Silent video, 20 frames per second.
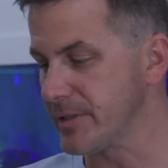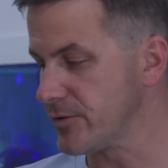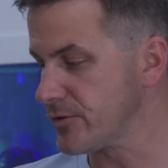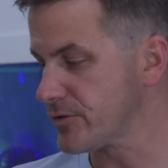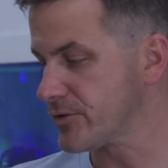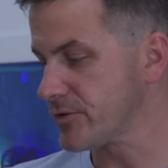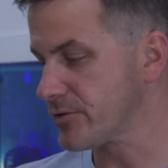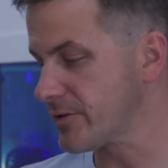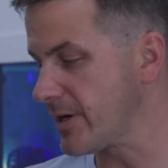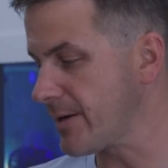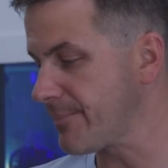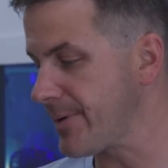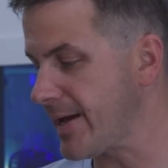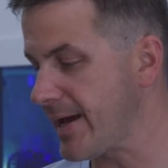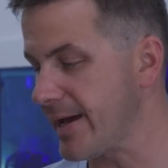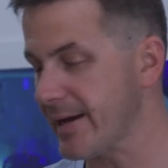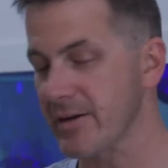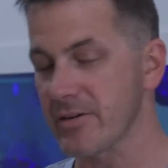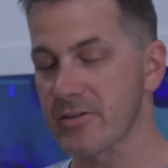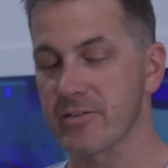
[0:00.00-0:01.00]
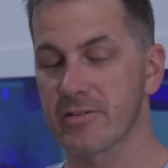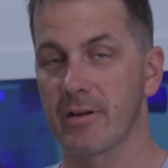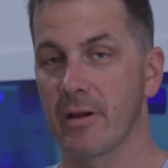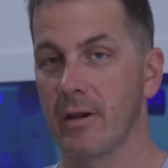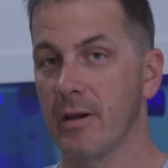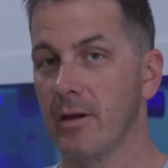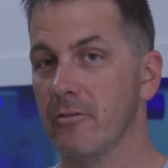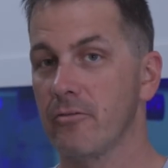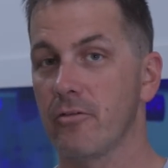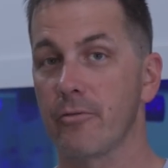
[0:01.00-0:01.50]
Here's a great package
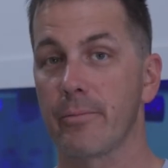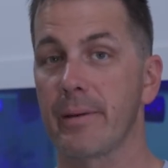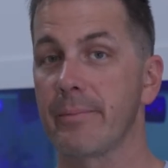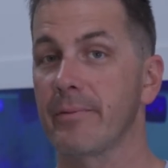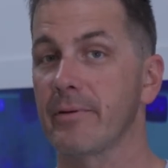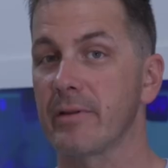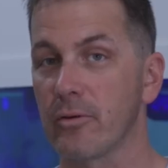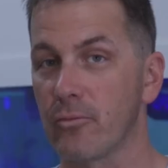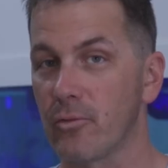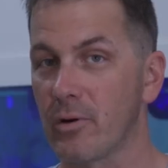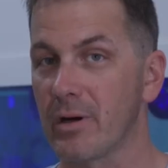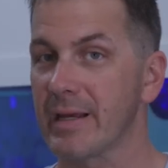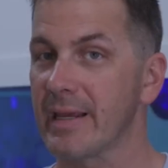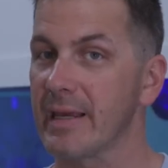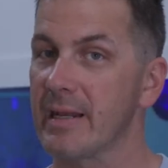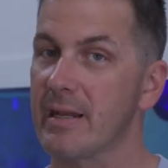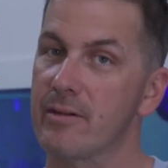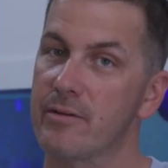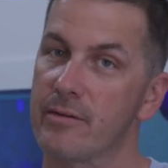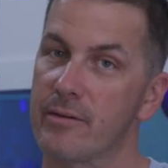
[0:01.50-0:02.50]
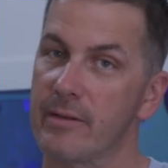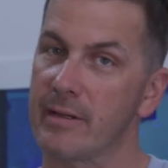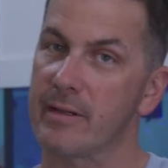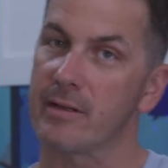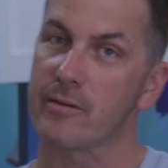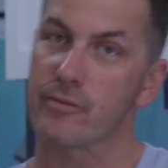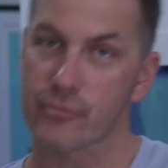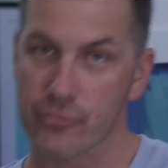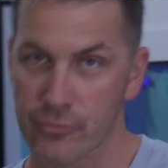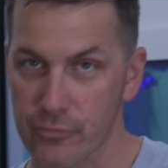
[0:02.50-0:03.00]
for people that want to get into the
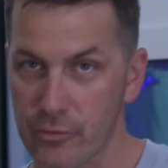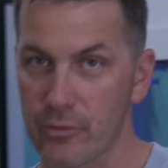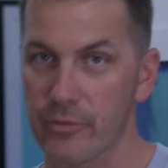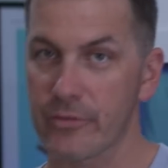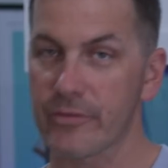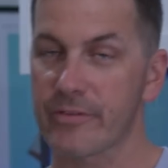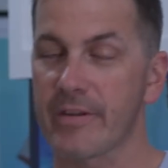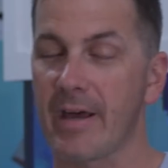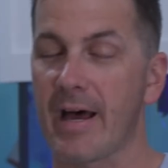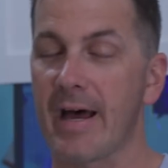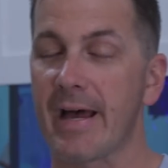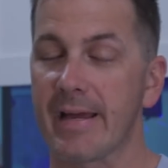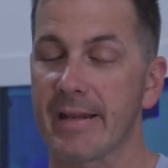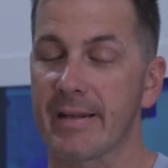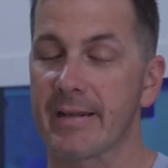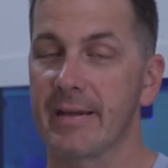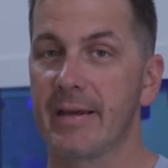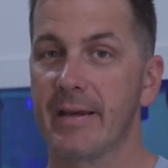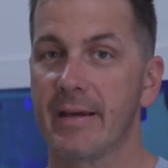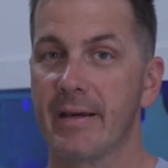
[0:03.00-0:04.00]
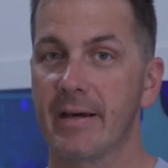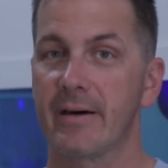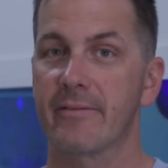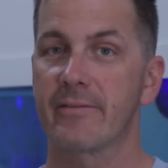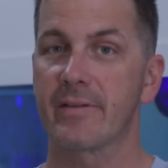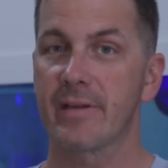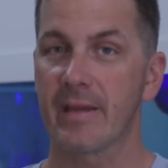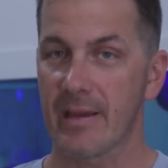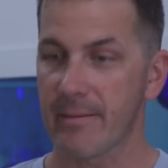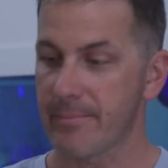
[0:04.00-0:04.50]
control side of
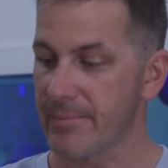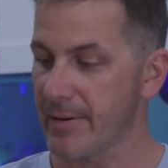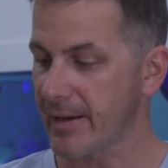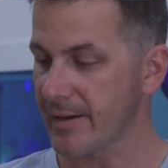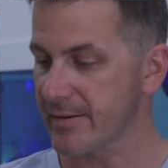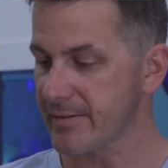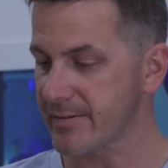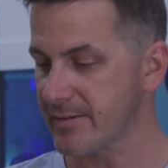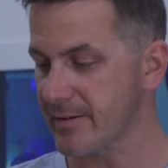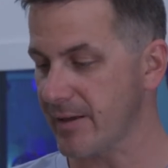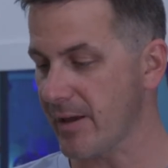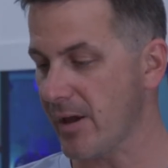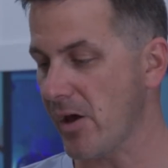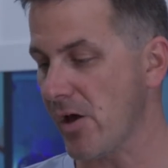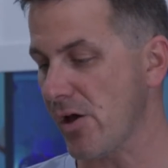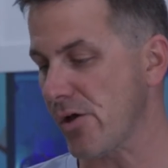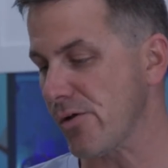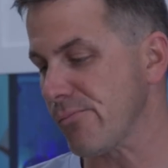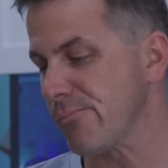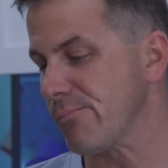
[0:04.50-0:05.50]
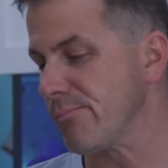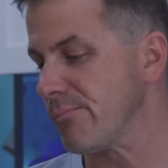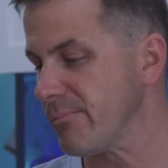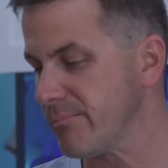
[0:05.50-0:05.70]
the Apex uh,